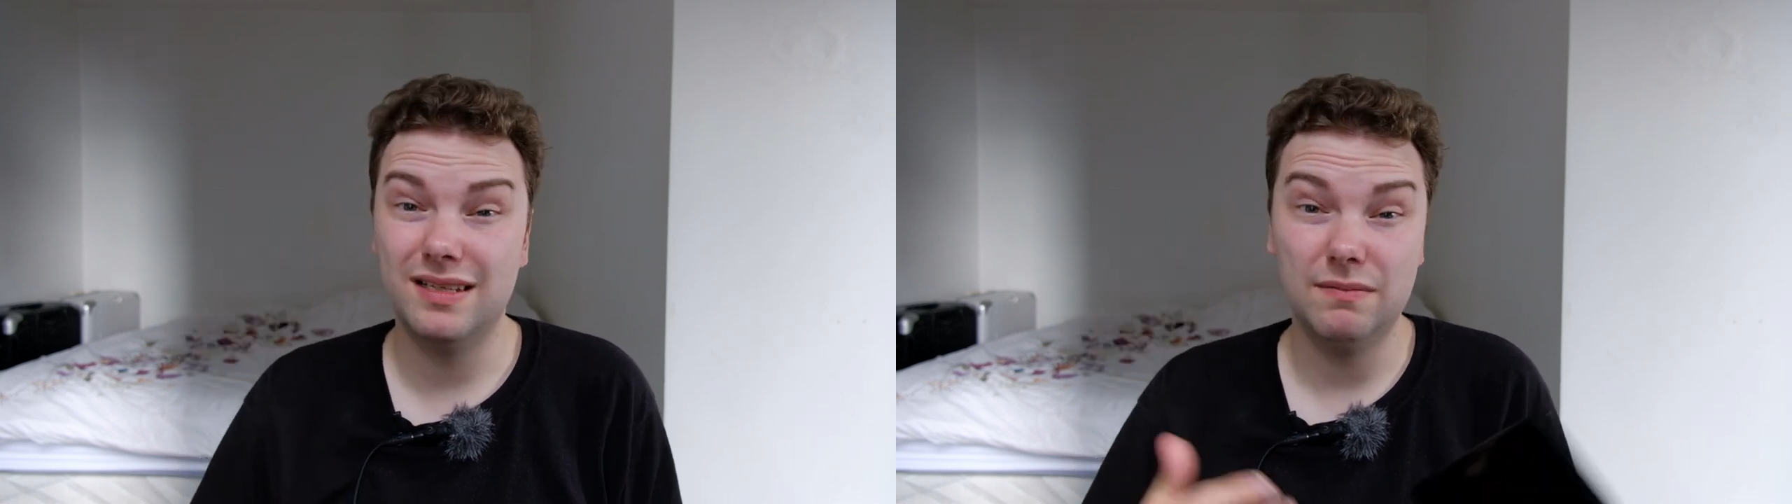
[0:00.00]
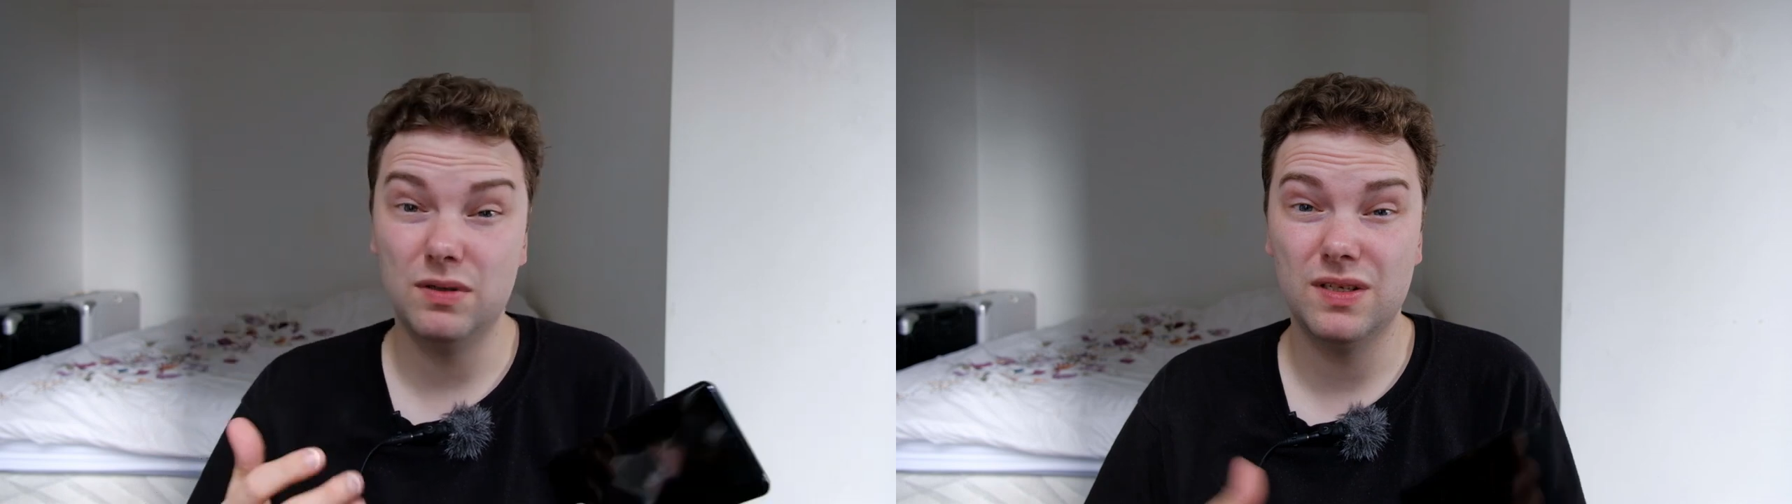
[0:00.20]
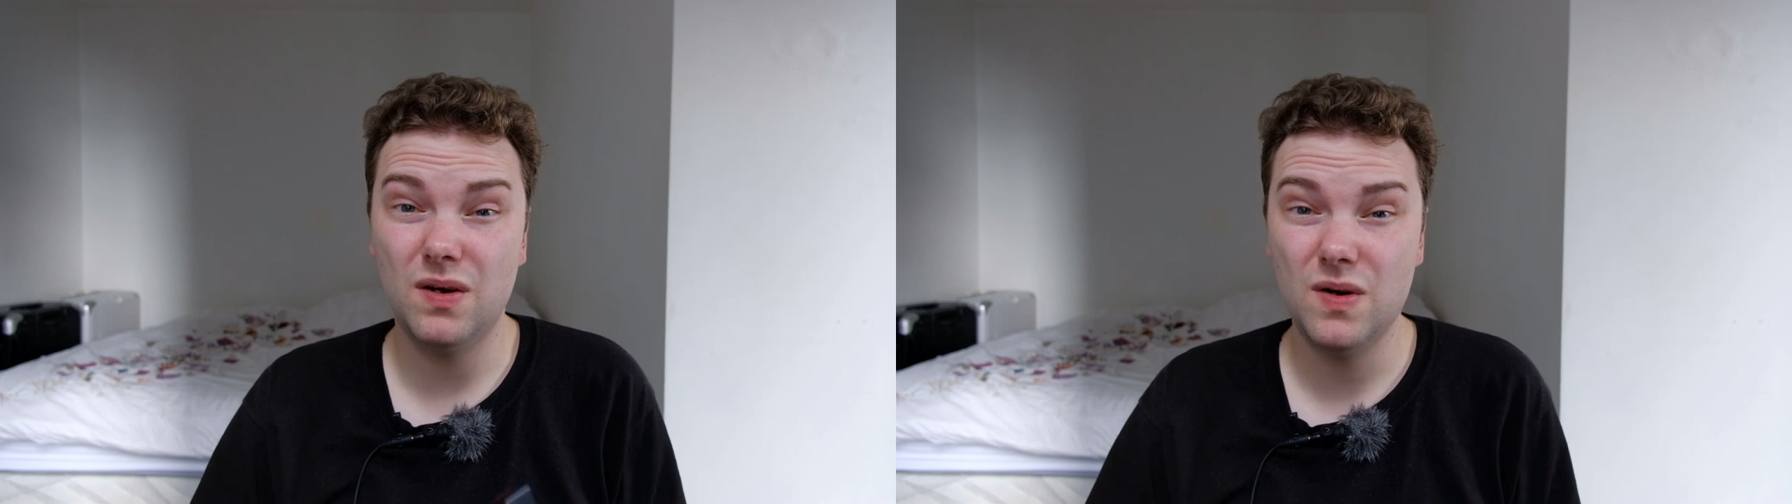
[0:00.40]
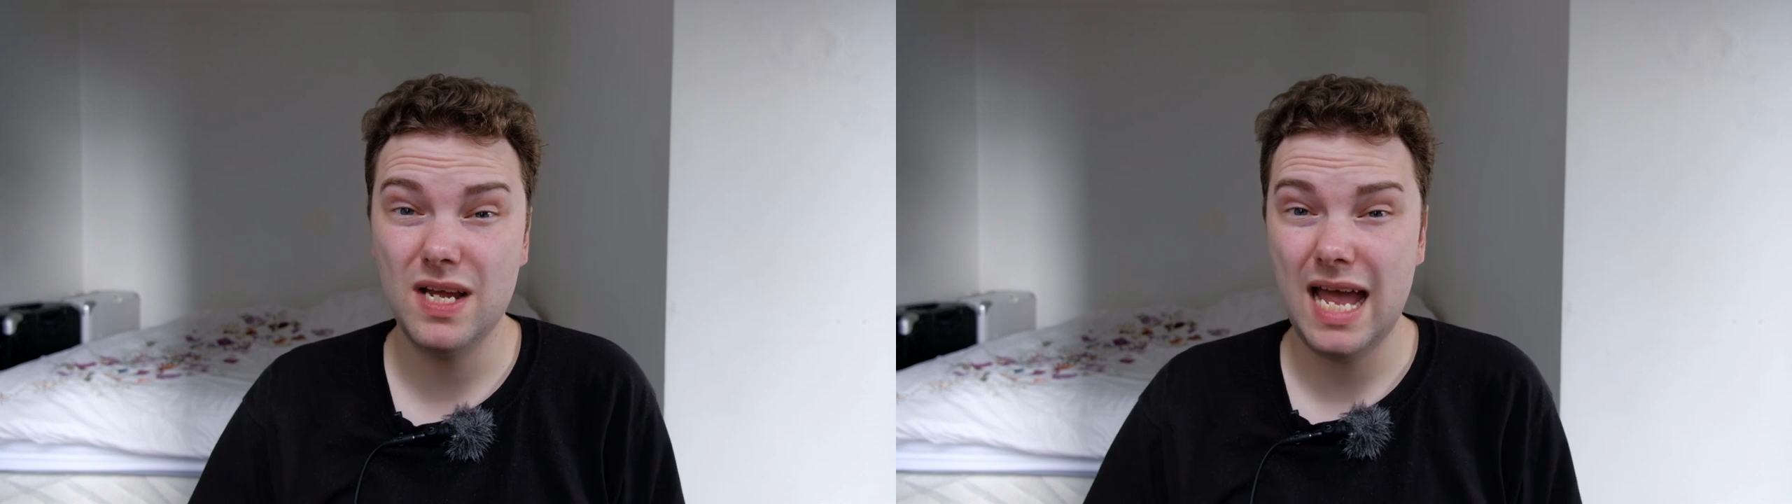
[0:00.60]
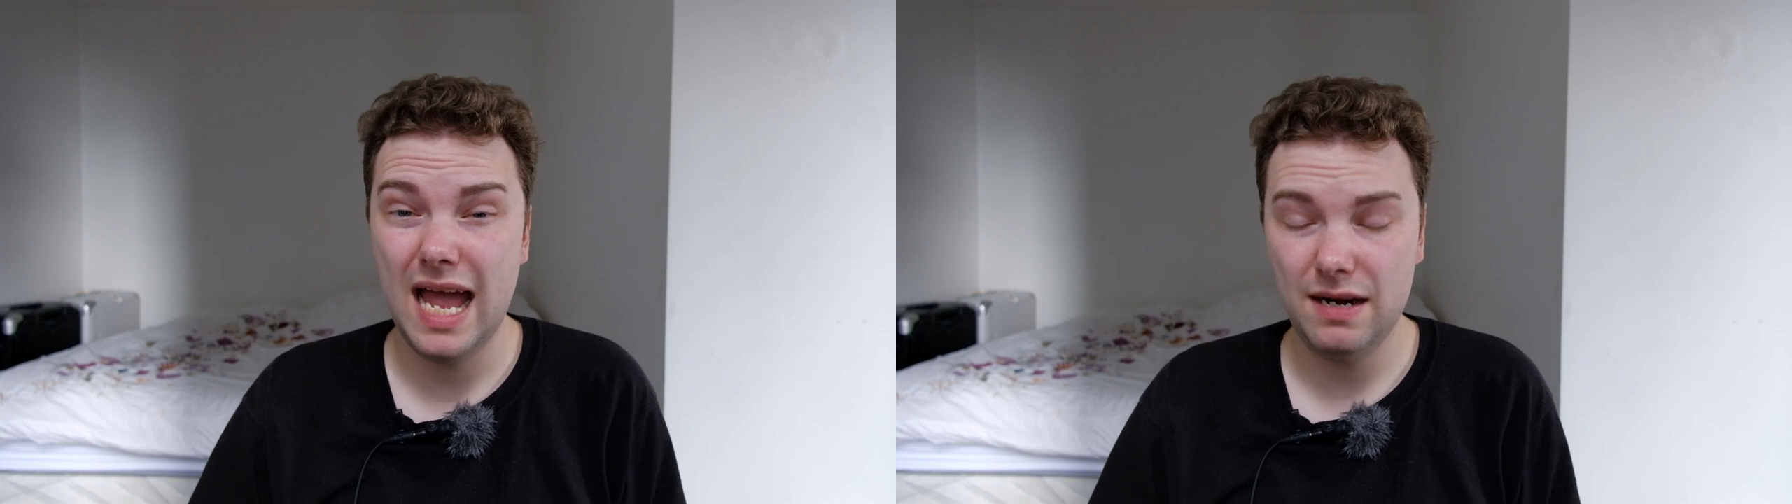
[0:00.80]
There was no
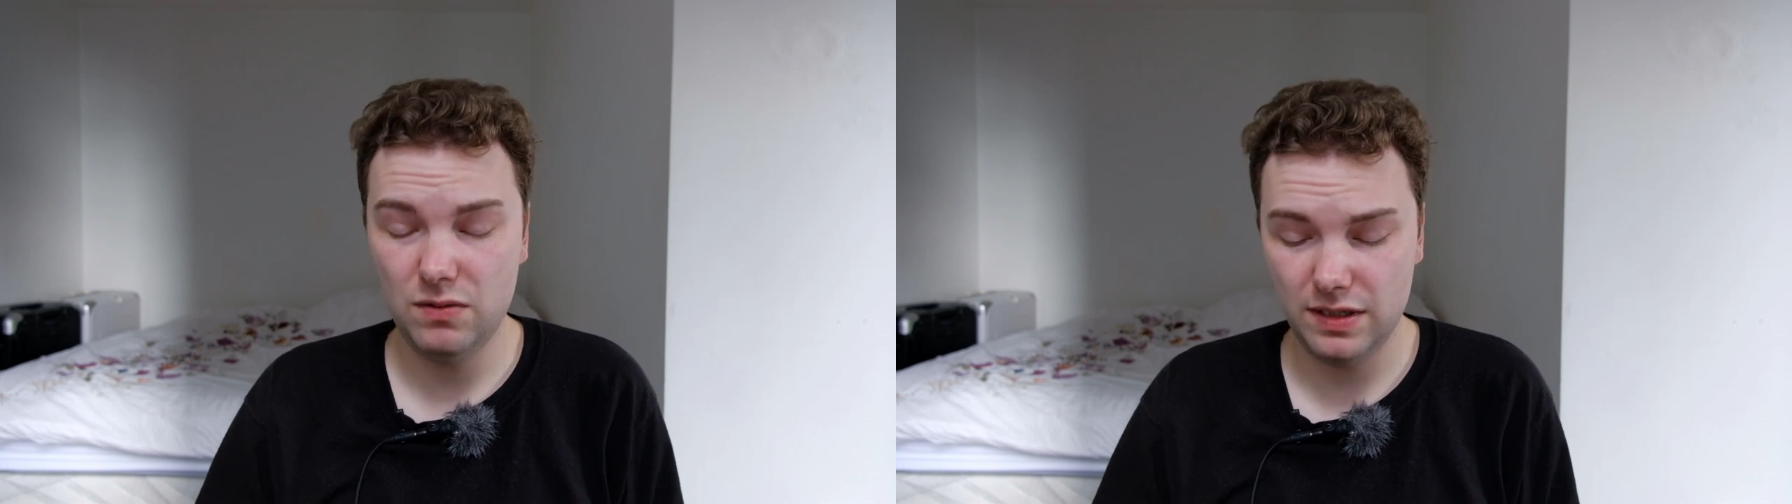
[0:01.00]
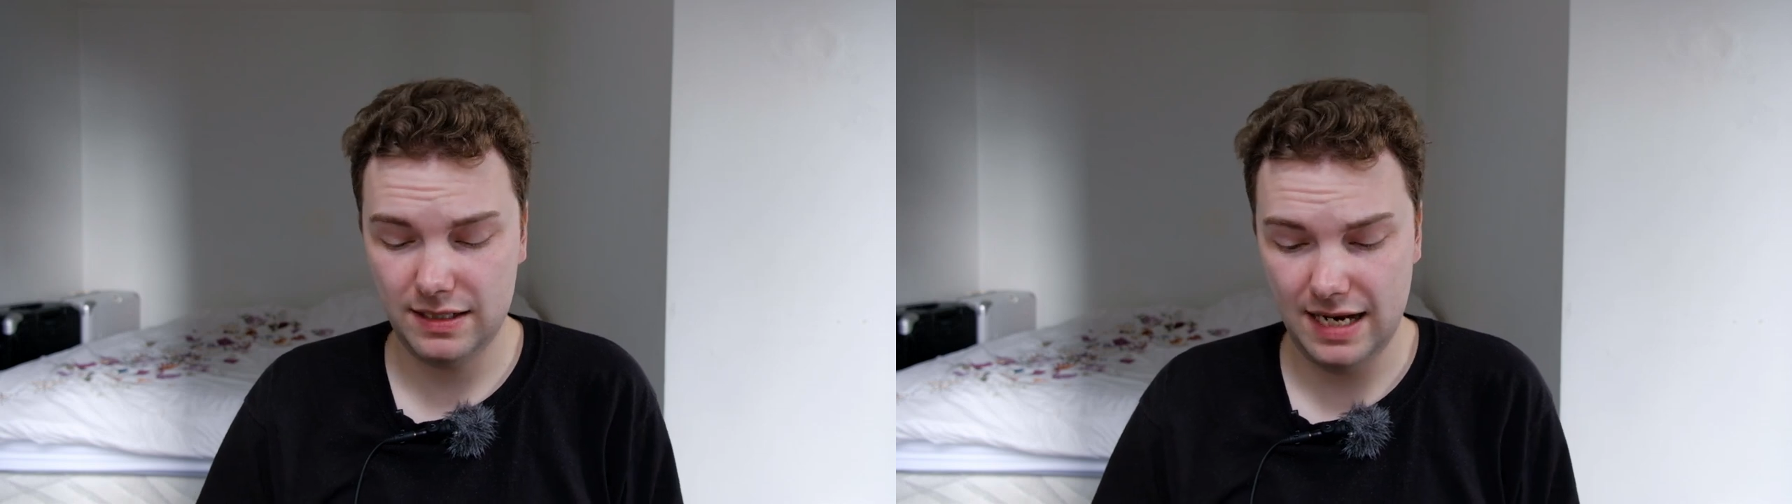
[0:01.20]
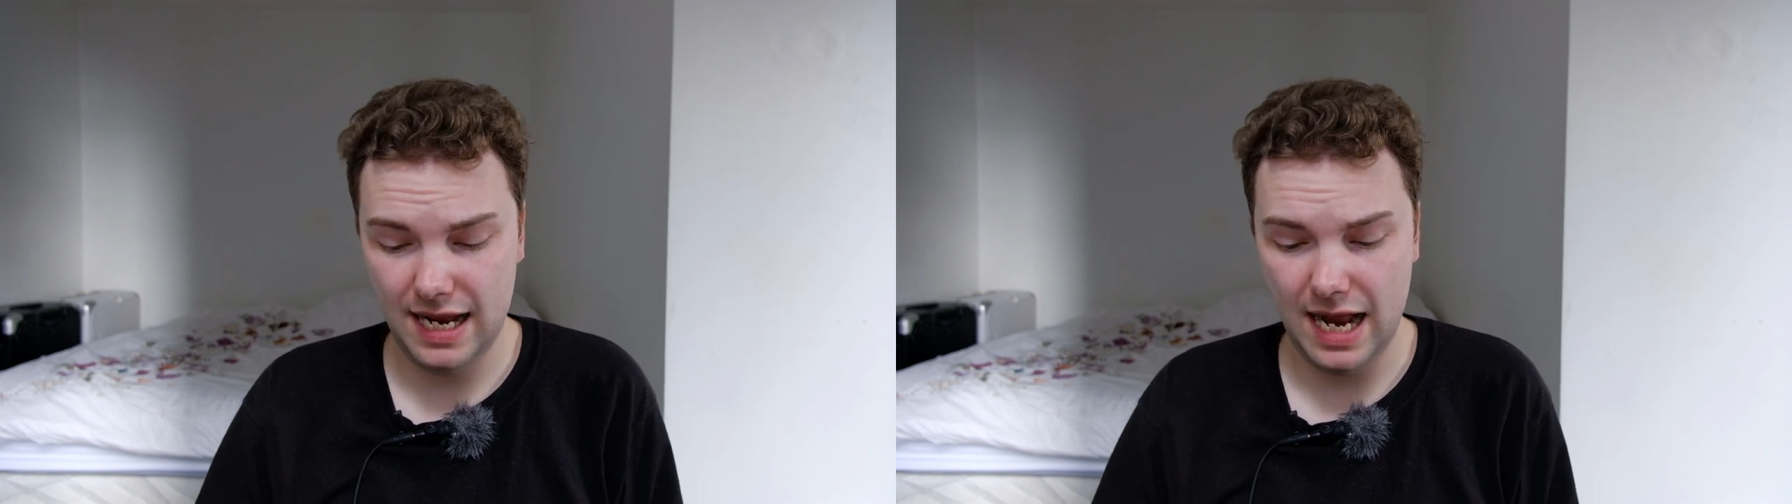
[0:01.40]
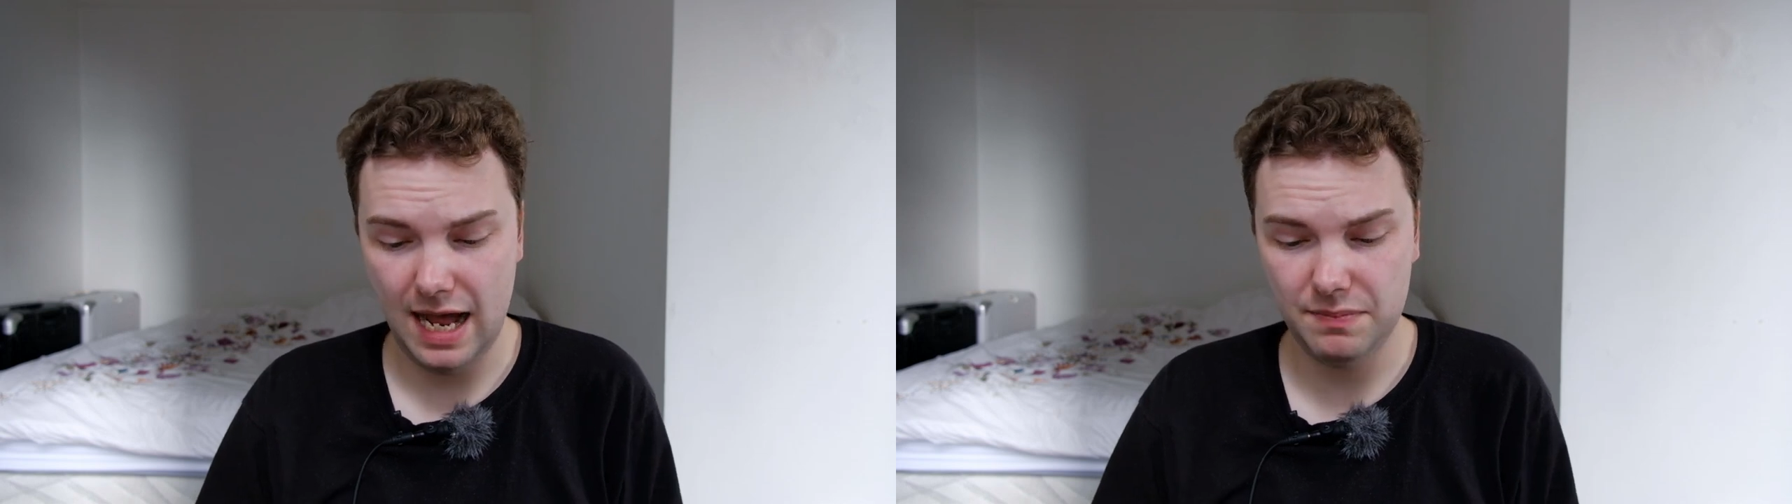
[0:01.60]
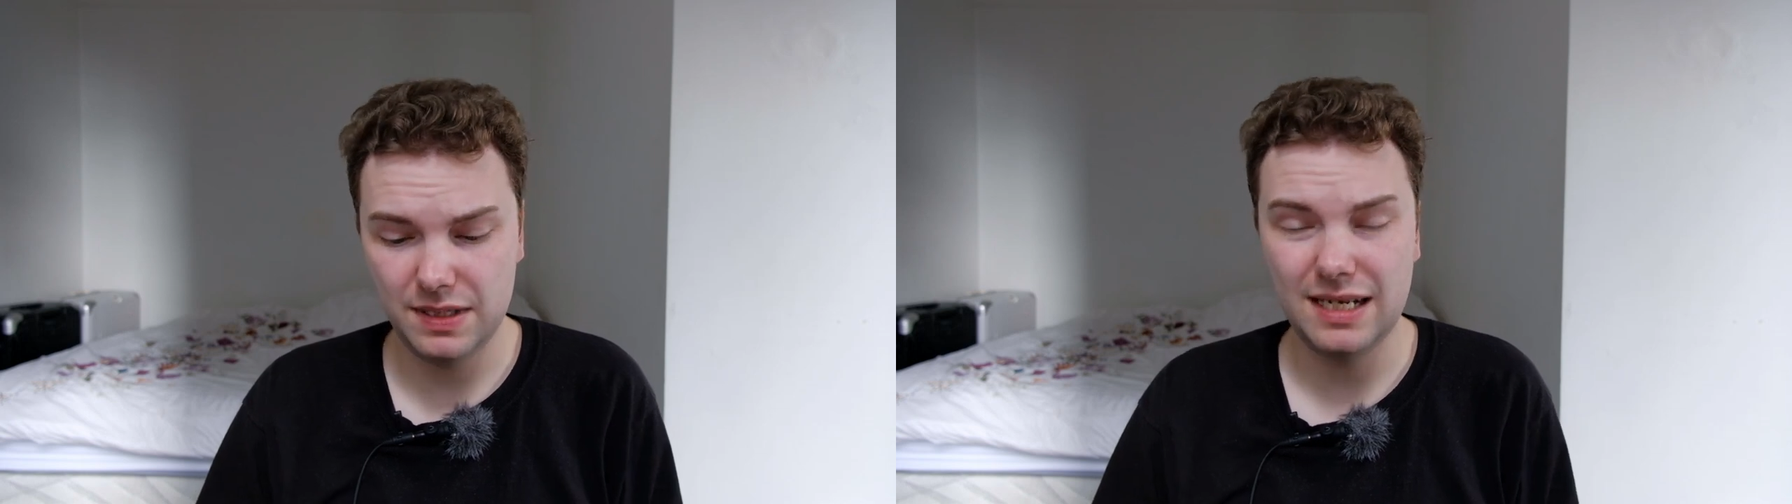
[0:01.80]
Android 10
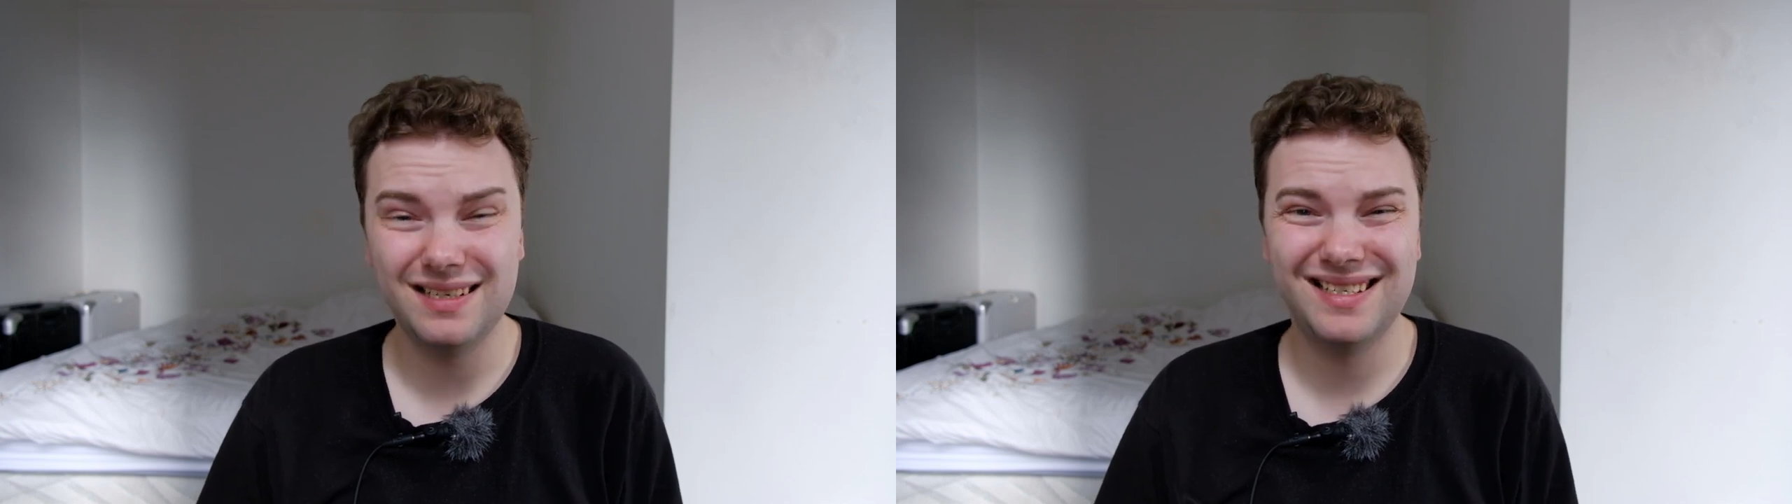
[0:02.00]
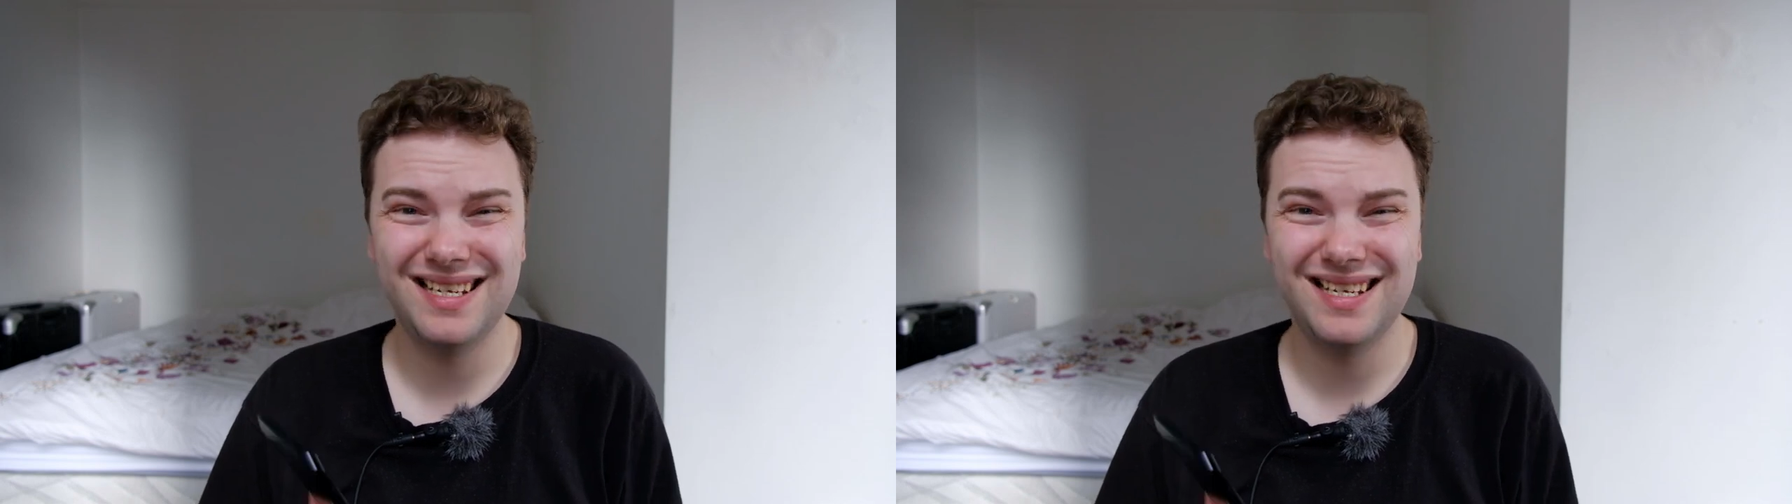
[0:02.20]
update.